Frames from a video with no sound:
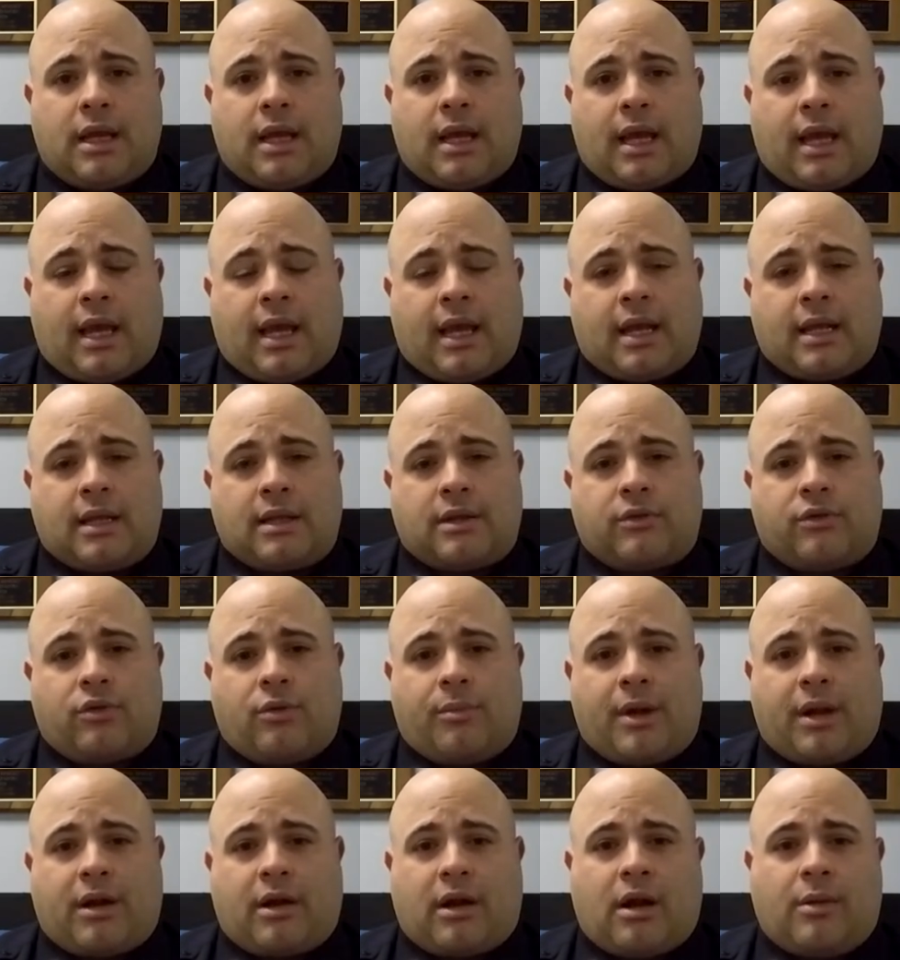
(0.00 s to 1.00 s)
And no
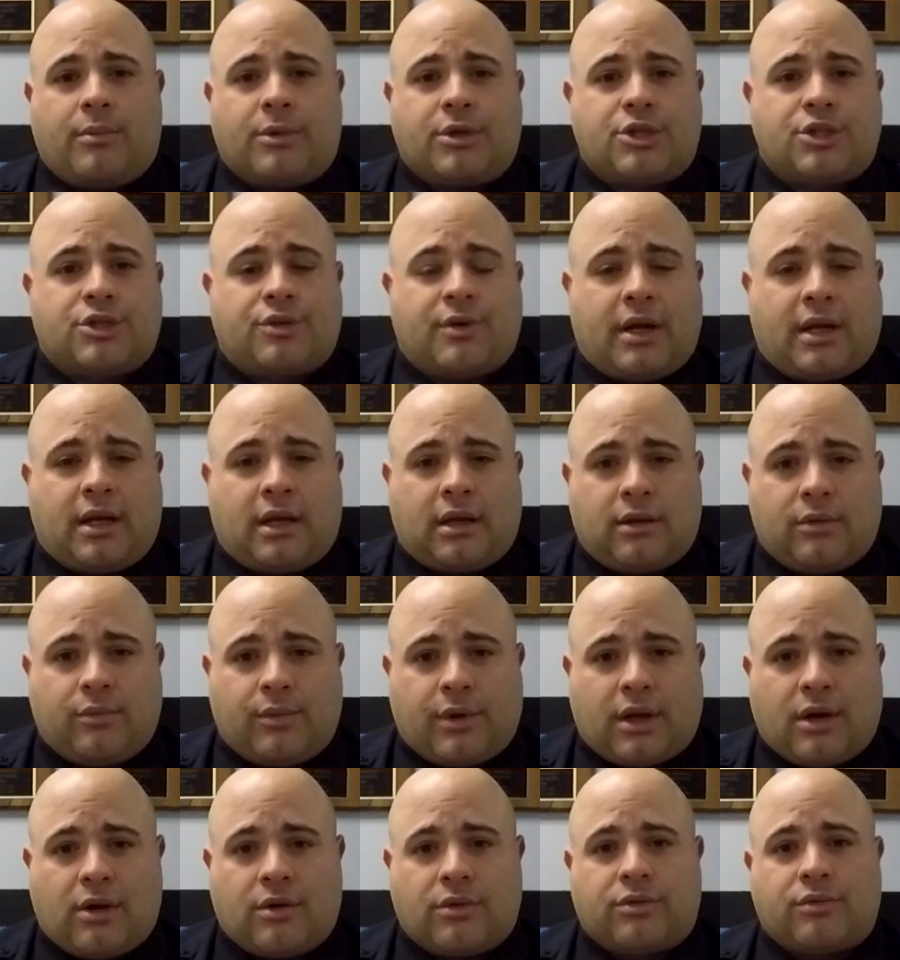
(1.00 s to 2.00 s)
matter how much training
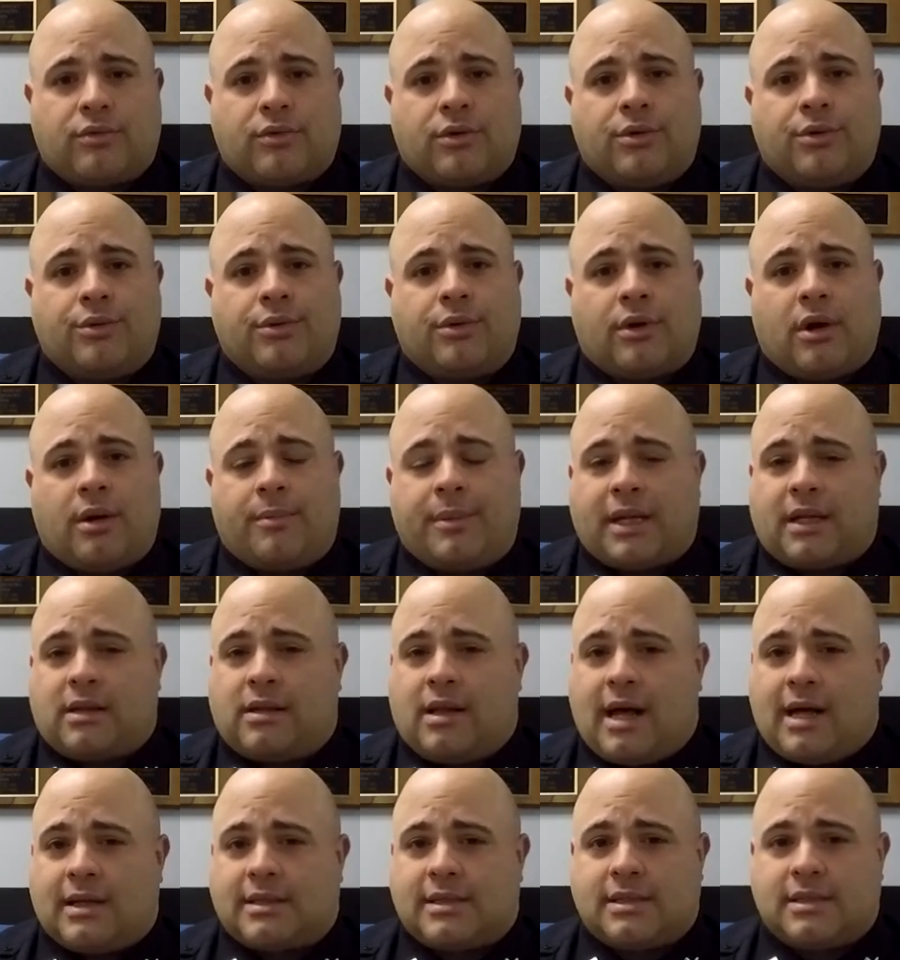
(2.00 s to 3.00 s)
we go through or how many
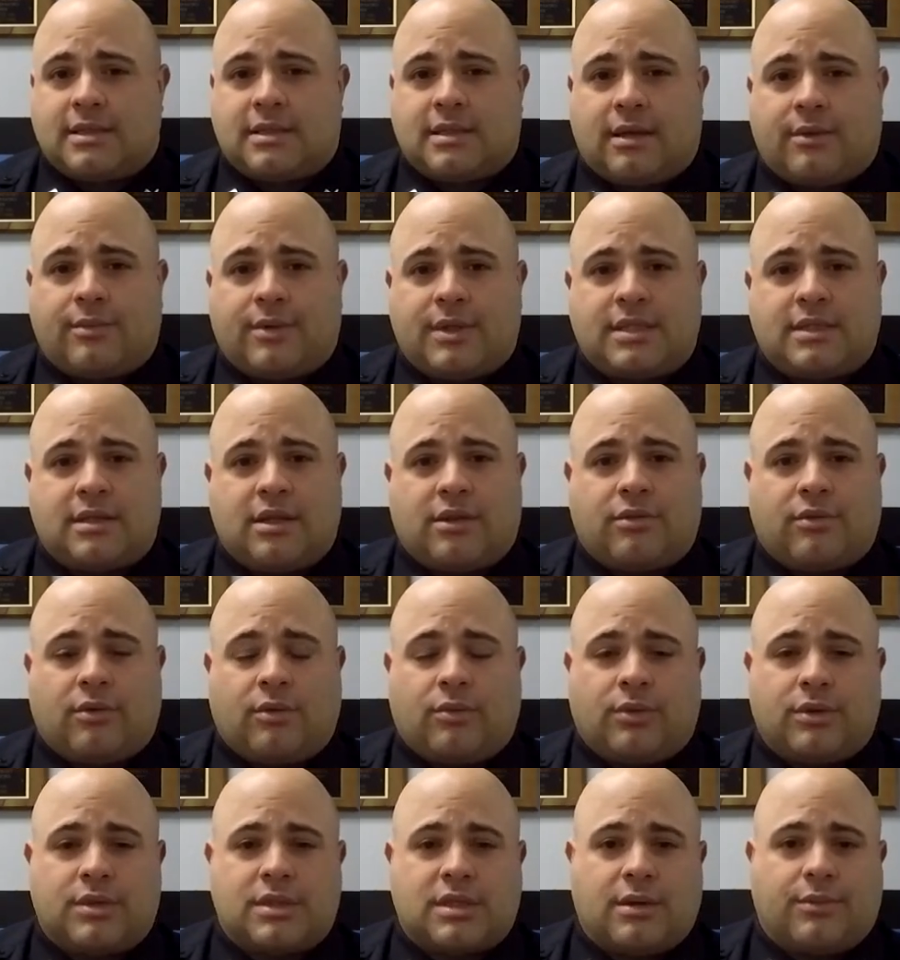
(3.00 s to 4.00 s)
classes that we sit through
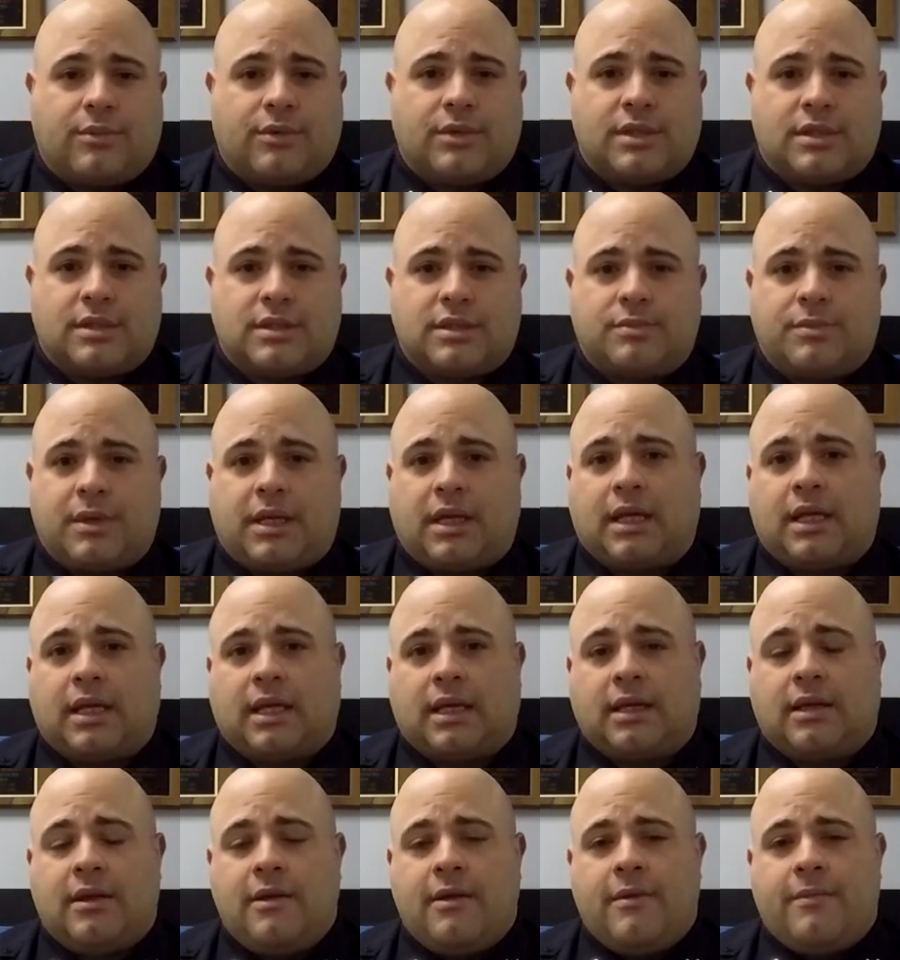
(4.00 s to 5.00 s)
where someone's
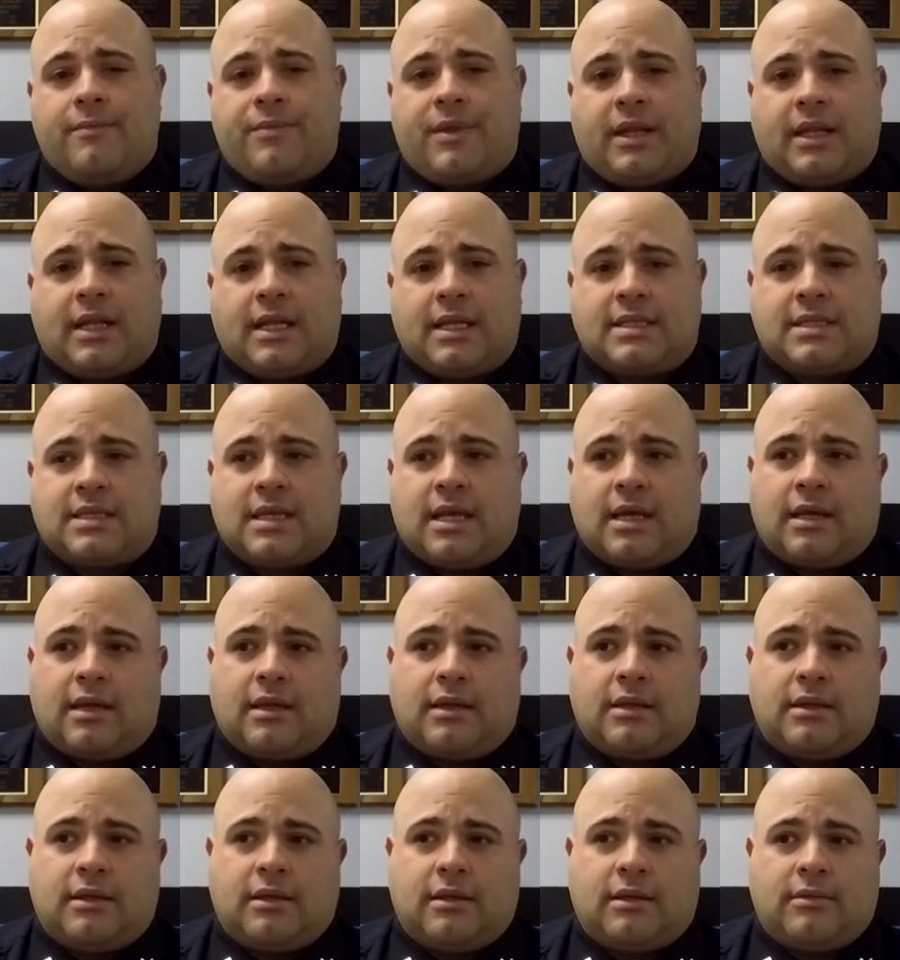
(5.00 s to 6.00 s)
speaking and they
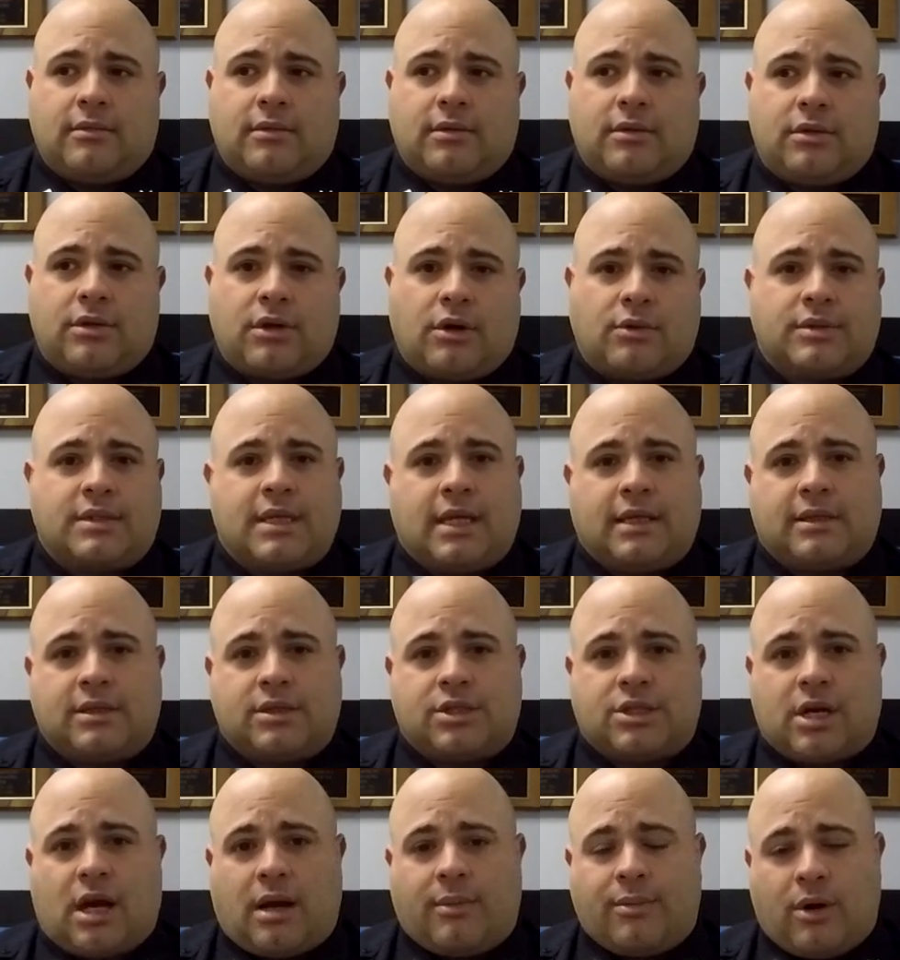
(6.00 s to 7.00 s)
say, don't take
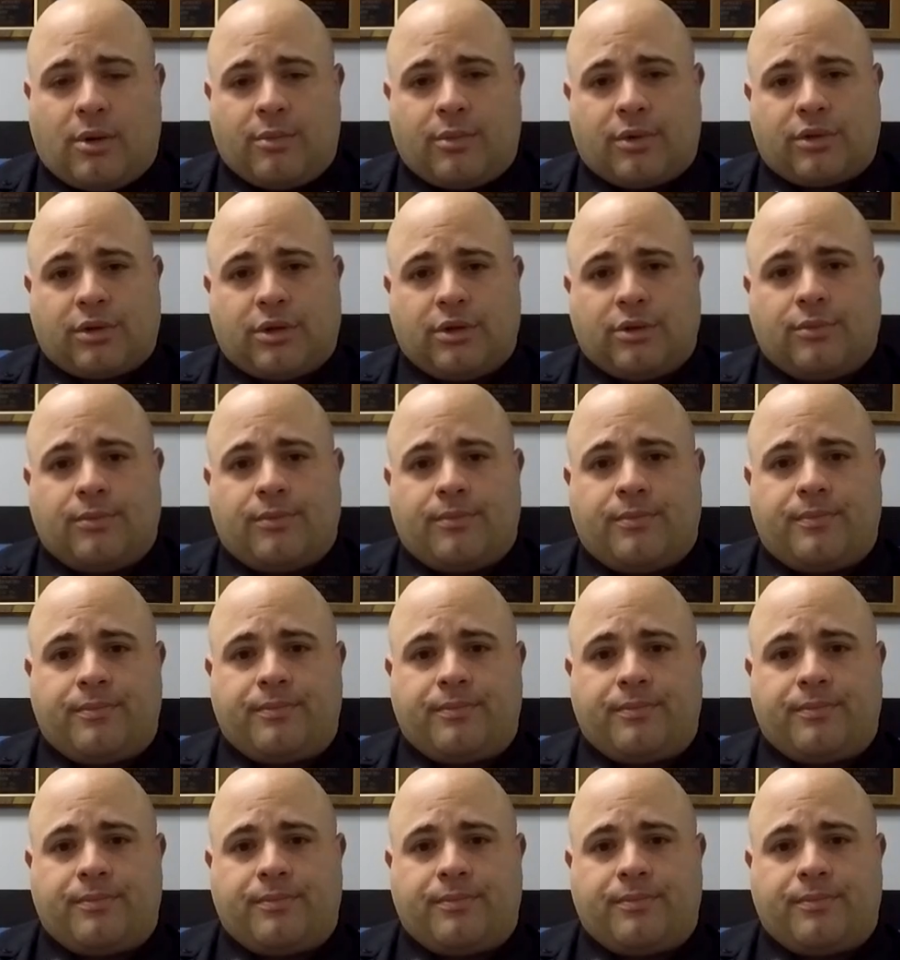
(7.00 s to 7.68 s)
this job home with you,